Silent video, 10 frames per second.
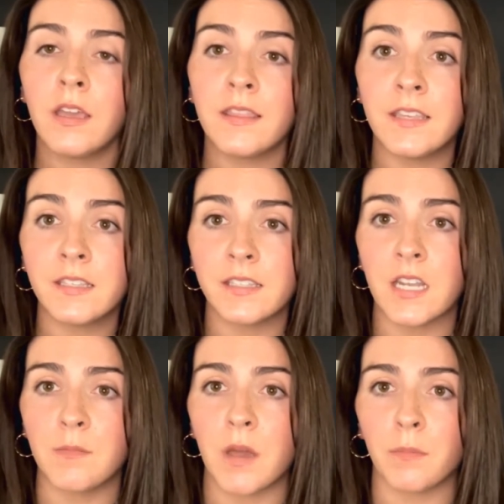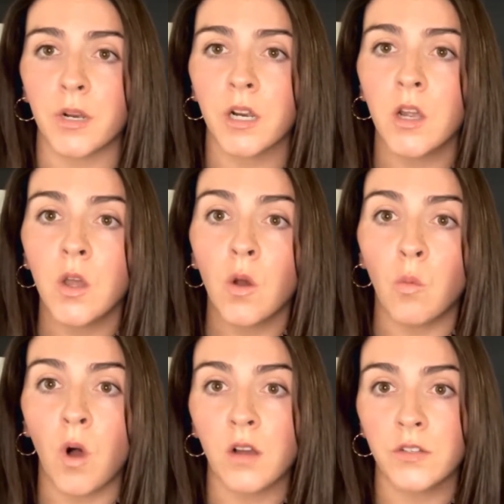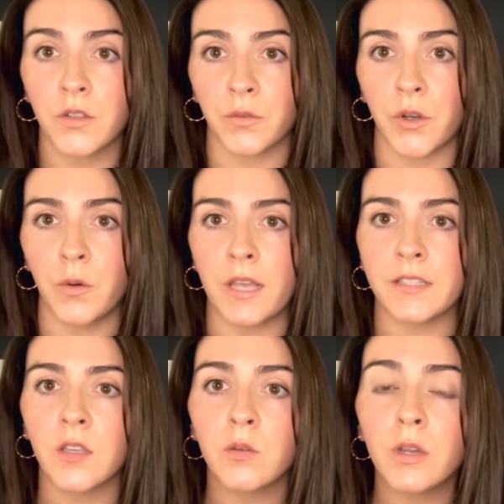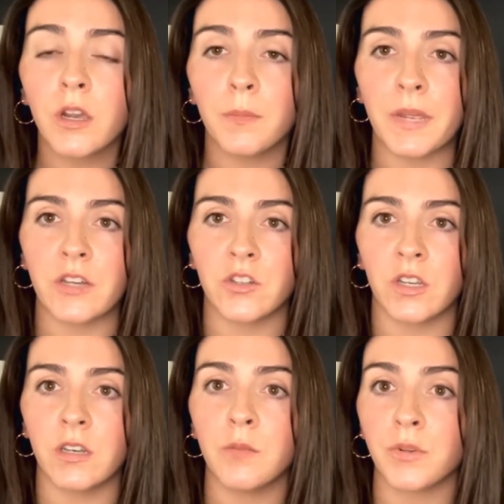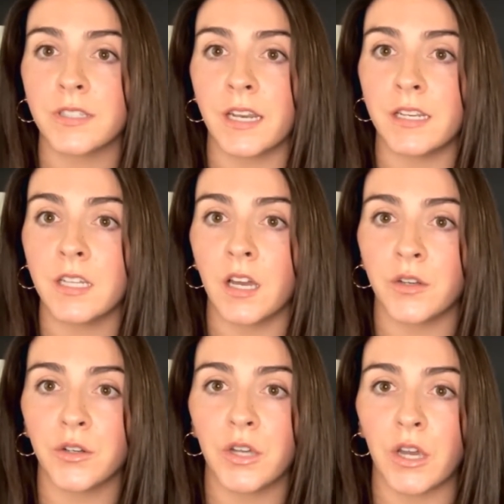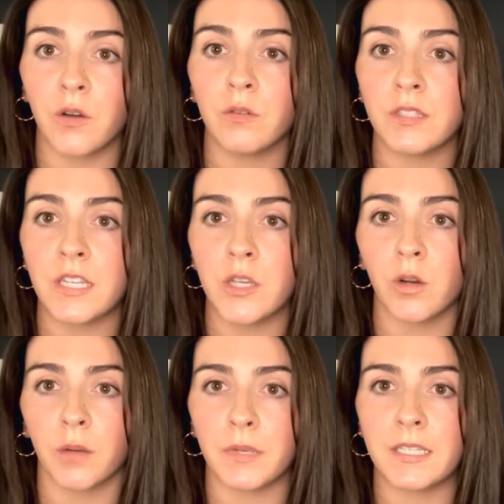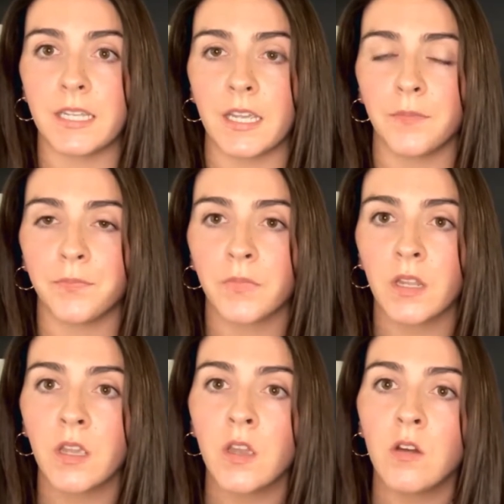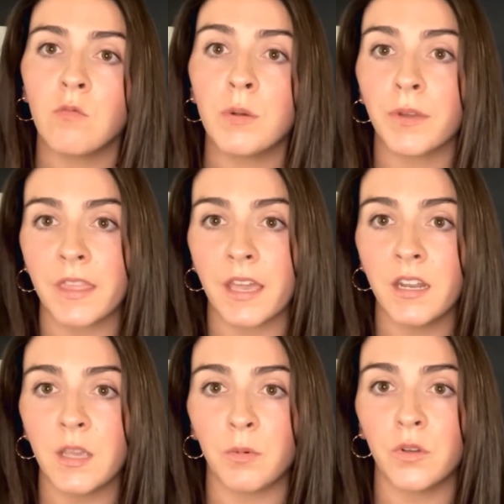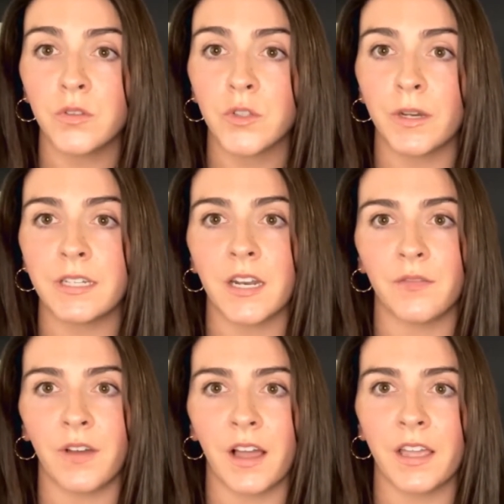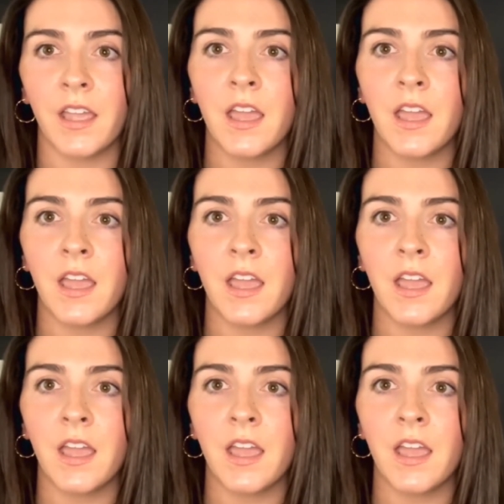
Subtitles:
This team member walked through as though they were a patient presenting to undergo TURBT. We were then able to identify